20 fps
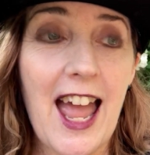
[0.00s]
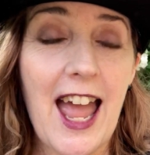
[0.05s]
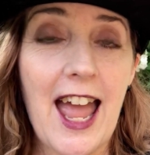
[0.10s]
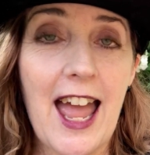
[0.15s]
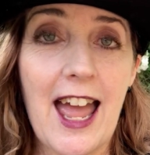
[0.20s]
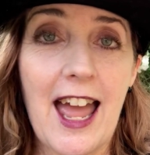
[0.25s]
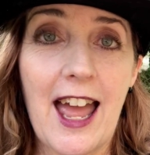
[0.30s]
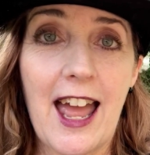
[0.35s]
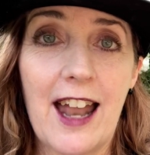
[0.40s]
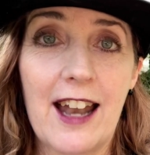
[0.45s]

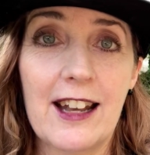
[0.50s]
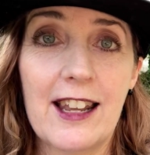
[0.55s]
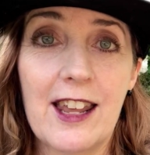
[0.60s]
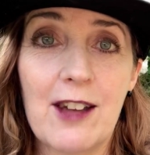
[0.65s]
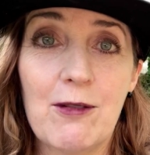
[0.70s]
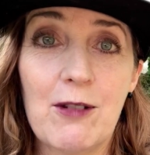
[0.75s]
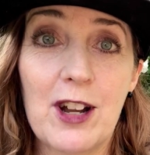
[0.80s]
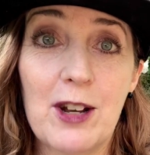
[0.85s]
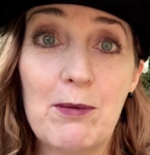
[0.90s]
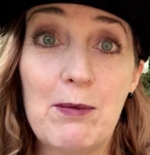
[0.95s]
And
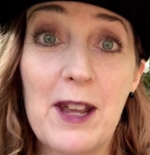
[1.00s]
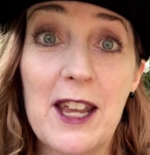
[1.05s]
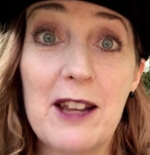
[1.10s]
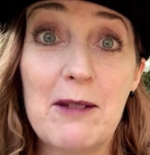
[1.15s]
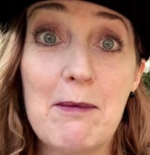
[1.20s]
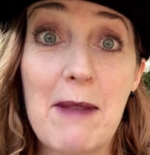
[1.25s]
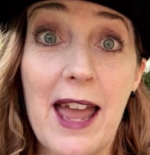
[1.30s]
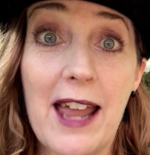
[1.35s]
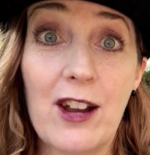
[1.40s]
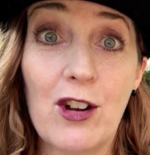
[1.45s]
get one big
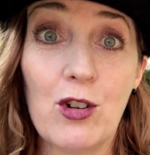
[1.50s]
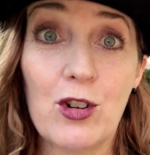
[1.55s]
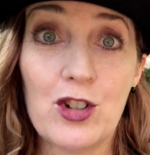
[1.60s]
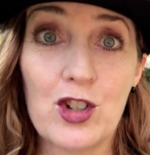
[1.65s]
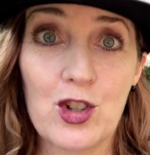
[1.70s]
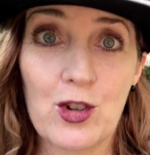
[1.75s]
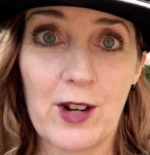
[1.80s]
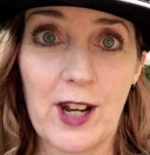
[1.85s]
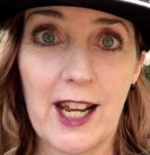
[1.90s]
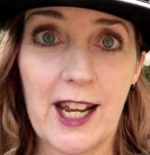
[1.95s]
mango
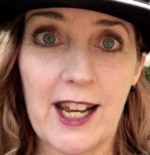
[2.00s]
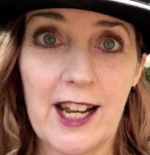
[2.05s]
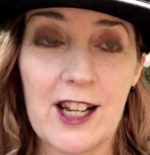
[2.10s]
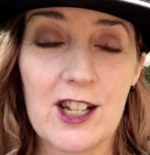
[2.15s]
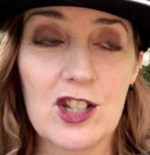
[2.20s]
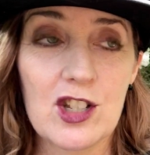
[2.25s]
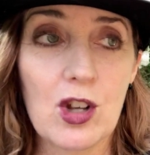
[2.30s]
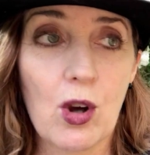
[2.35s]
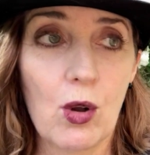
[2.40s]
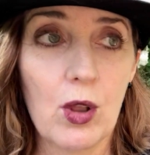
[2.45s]
tree.
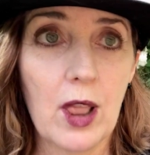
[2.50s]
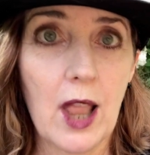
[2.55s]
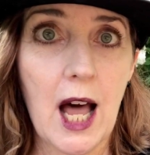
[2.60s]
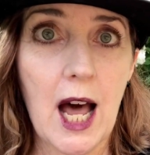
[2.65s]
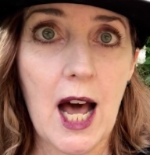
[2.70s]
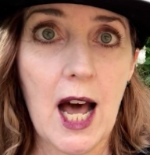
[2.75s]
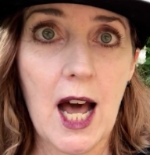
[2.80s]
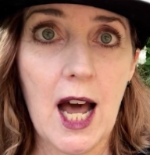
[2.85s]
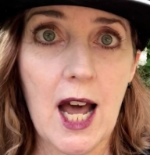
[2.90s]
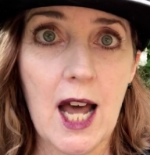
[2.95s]
So
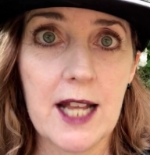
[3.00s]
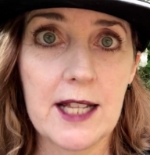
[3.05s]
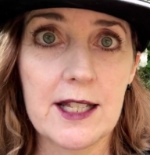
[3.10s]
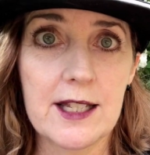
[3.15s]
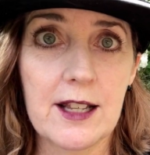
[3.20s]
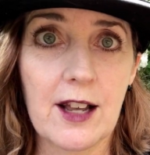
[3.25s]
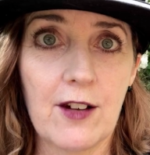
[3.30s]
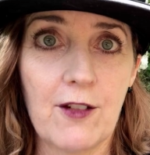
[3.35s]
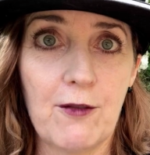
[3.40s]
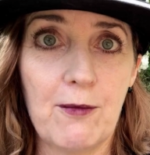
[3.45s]

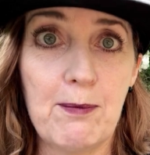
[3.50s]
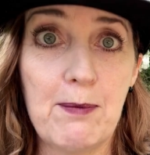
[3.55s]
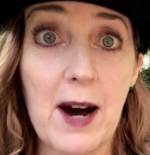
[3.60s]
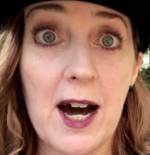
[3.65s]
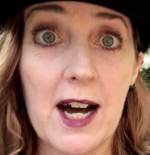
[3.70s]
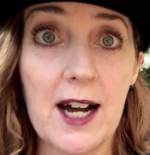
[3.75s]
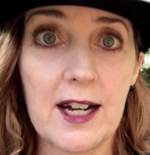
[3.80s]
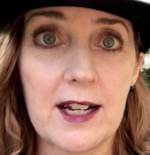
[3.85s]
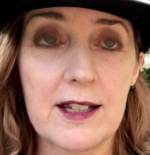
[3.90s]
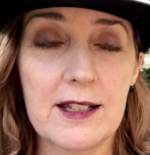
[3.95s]
lots of
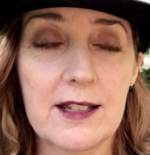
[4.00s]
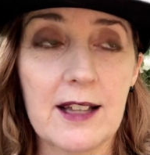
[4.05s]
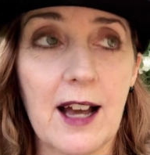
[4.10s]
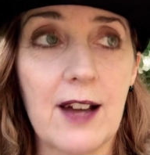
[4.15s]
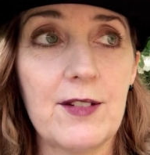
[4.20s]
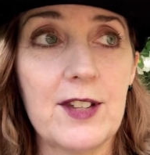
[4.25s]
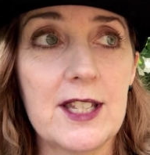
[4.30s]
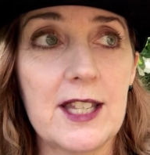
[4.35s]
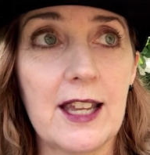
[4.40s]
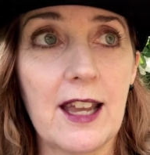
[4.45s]
bugs.
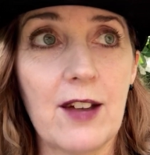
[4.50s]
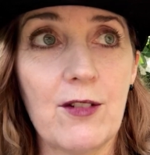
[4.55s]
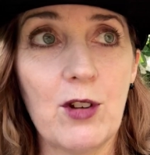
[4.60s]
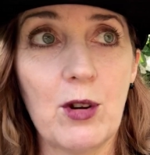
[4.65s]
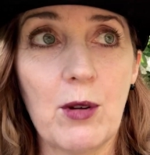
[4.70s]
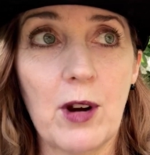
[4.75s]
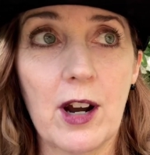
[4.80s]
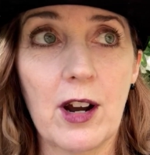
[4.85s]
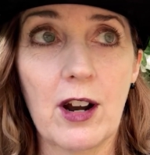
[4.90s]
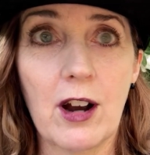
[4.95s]
Obviously
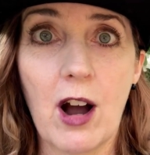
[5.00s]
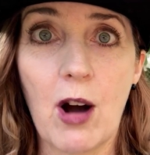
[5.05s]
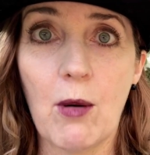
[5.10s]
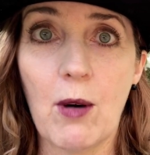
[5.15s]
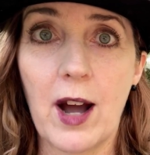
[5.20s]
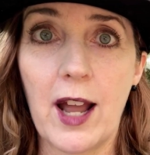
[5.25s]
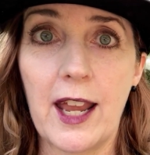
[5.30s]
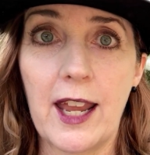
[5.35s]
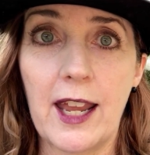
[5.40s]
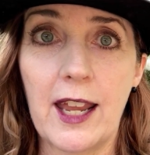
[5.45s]
everywhere
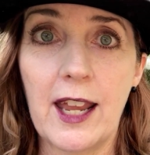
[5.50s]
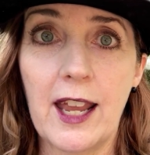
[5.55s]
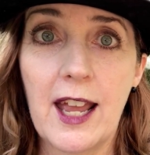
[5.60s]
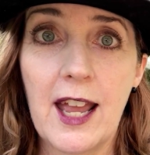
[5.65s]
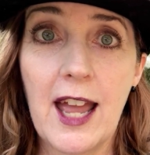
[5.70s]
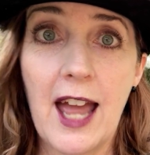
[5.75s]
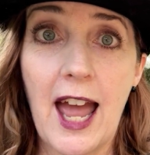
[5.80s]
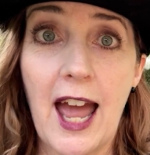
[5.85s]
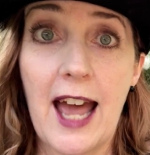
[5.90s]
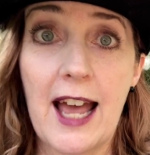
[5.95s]
Hawaii
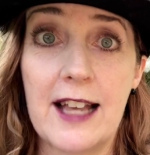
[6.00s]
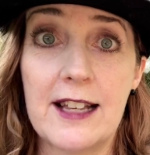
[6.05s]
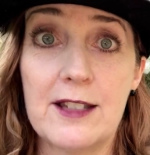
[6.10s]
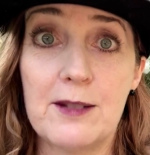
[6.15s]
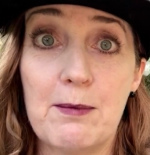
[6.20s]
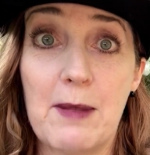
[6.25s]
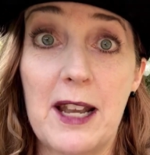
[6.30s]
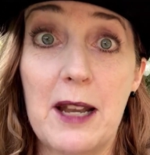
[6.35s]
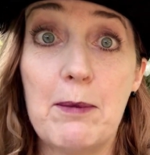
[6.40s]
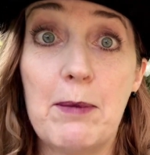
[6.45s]
has
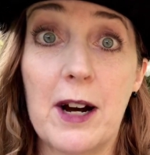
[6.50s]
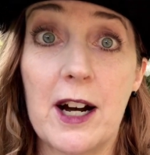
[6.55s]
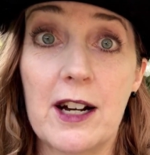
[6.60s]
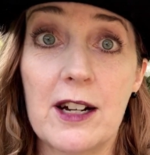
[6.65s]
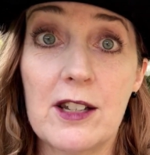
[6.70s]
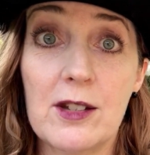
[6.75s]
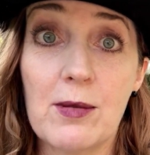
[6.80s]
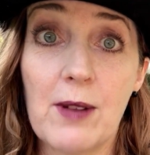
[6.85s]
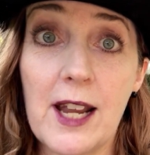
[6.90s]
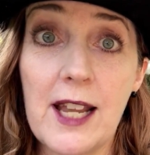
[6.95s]
many
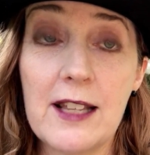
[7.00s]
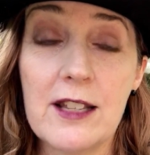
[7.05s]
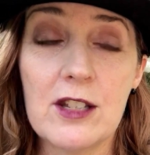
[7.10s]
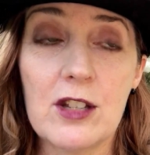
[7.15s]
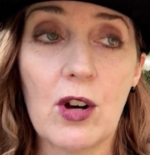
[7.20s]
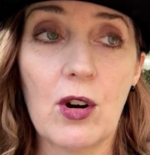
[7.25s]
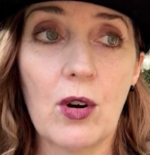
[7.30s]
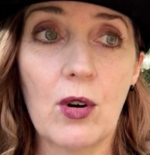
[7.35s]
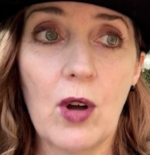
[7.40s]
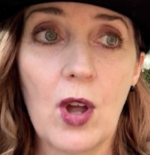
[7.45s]
bugs, right?
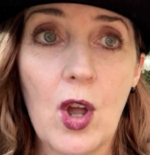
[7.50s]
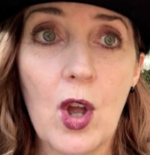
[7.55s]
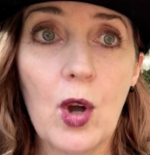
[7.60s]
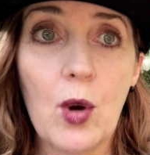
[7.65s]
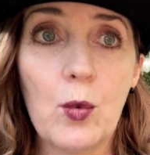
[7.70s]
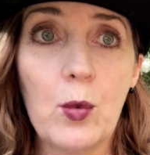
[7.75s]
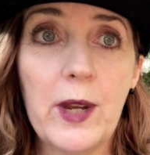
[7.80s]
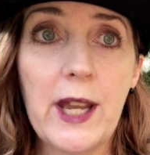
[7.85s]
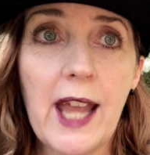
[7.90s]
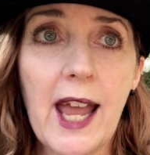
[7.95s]
So
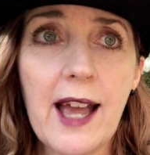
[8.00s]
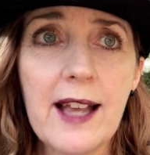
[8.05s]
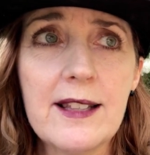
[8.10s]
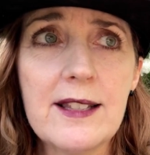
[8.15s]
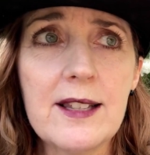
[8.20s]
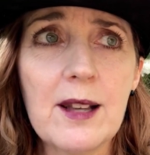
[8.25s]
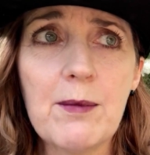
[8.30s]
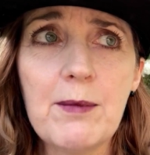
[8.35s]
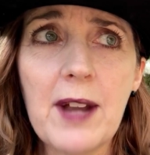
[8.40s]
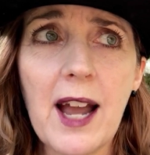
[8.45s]
we had
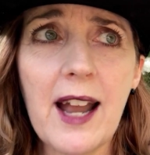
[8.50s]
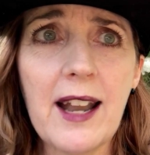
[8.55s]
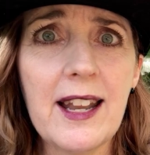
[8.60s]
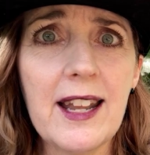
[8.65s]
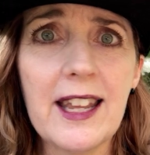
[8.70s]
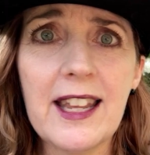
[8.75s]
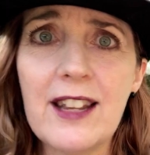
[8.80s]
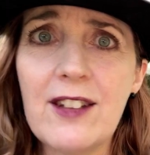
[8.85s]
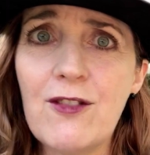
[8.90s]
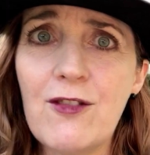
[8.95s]
some kind of
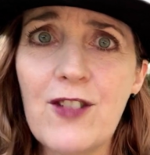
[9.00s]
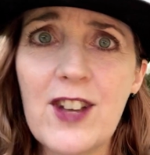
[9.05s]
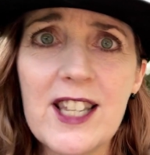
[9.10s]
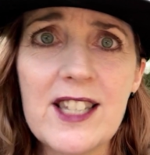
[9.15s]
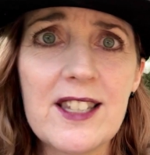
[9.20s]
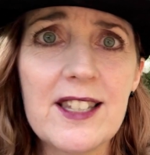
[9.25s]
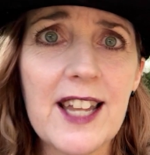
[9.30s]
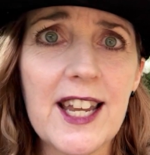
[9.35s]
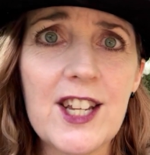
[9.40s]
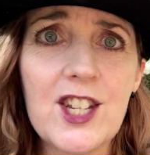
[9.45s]

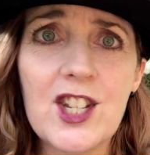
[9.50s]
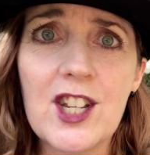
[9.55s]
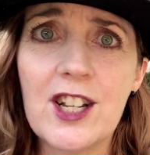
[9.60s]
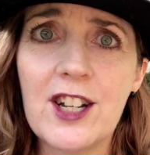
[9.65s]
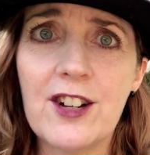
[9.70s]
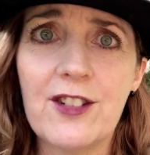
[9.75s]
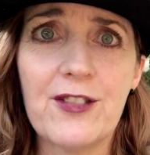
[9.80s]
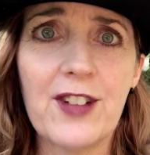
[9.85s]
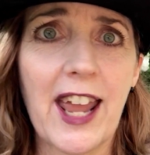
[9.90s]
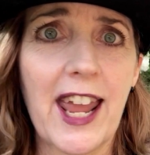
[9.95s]

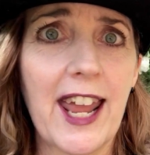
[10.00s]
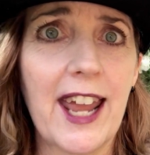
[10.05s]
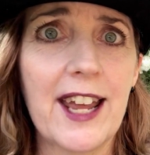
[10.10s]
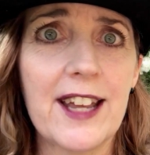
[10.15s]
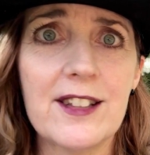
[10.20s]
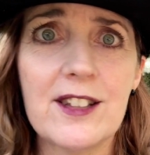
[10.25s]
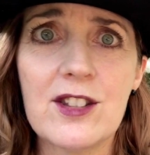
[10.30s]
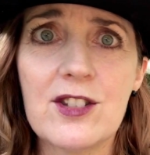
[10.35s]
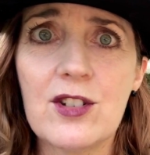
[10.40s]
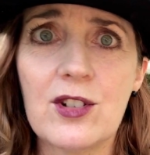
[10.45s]
infestation of
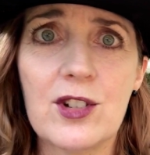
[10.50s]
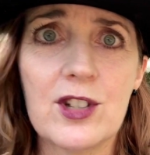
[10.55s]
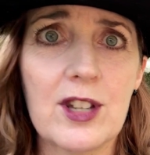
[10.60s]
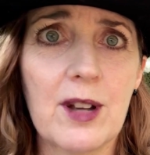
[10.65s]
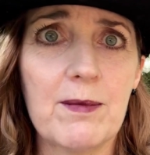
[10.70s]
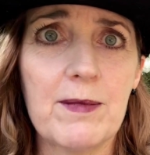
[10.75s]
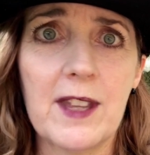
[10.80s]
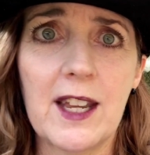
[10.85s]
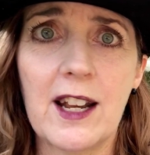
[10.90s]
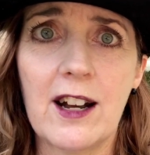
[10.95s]
ants or
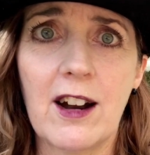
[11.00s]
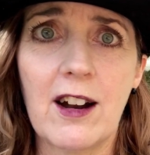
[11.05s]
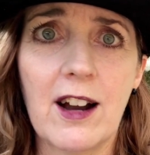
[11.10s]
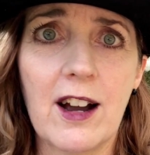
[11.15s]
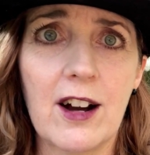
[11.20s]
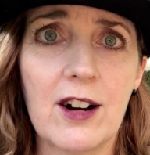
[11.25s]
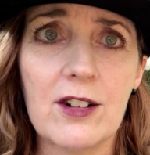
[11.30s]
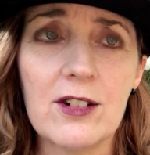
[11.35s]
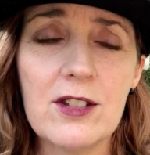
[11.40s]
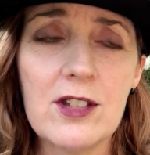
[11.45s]
something in our
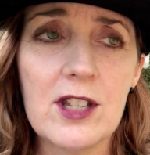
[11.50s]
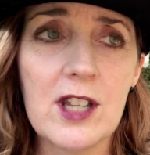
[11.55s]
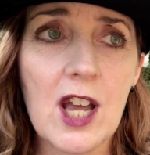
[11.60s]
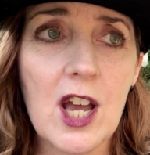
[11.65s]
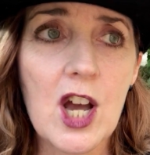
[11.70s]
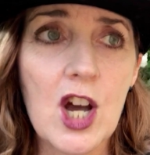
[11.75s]
house.